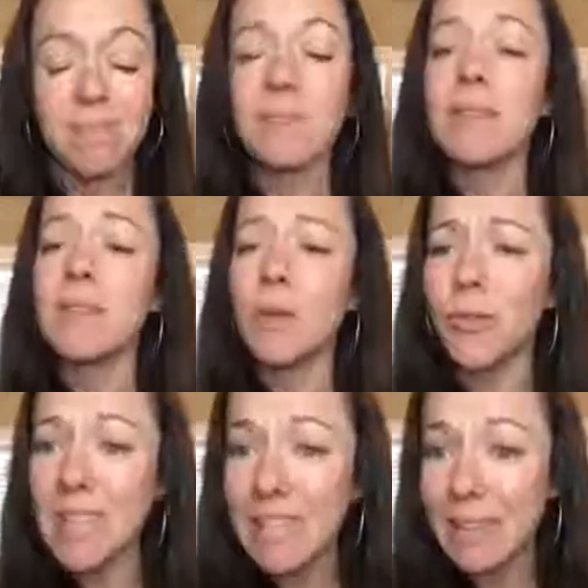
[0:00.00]
So if
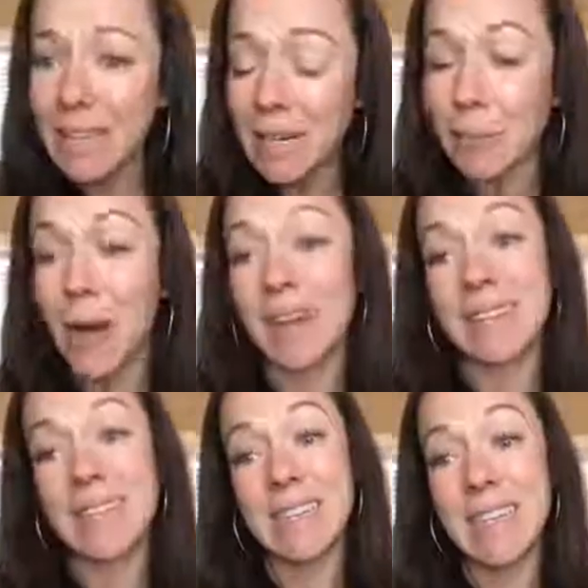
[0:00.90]
it's a cleaning product
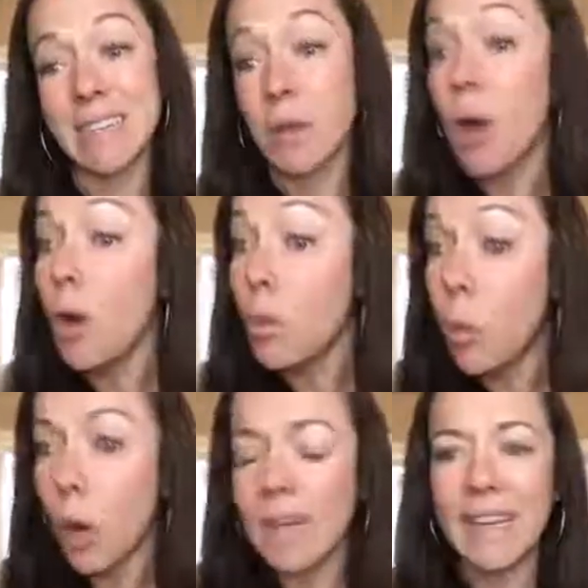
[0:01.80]
and it says
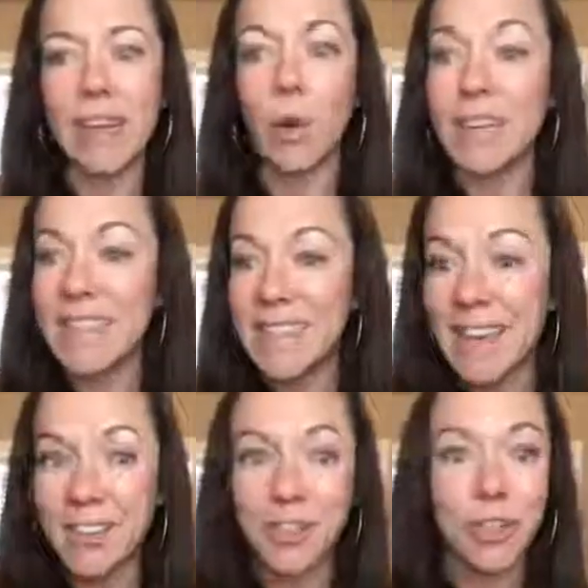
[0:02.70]
warning or
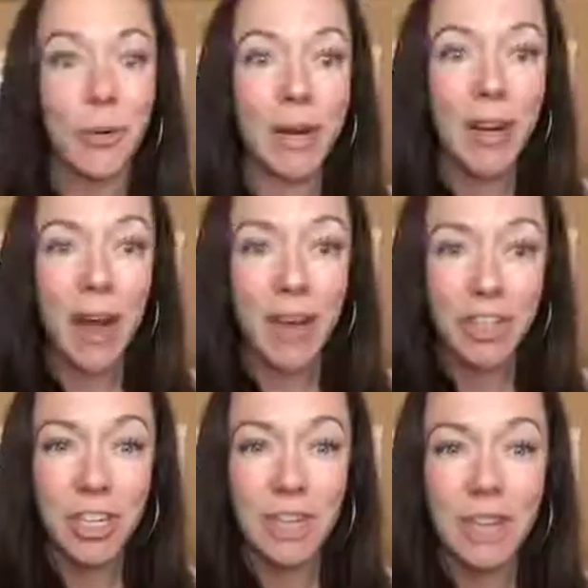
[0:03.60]
danger or
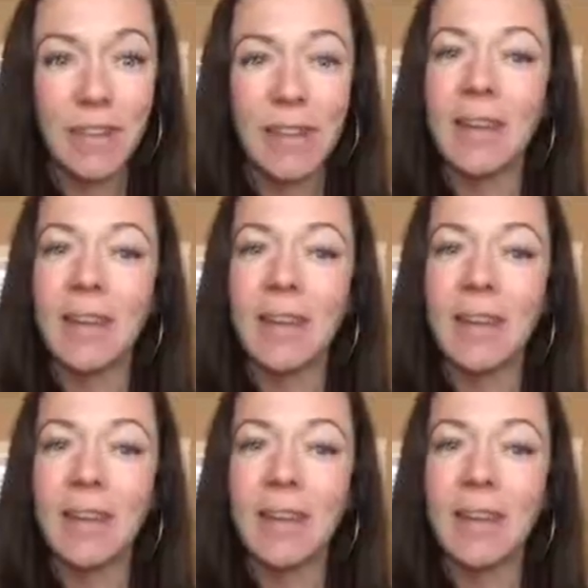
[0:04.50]
caution,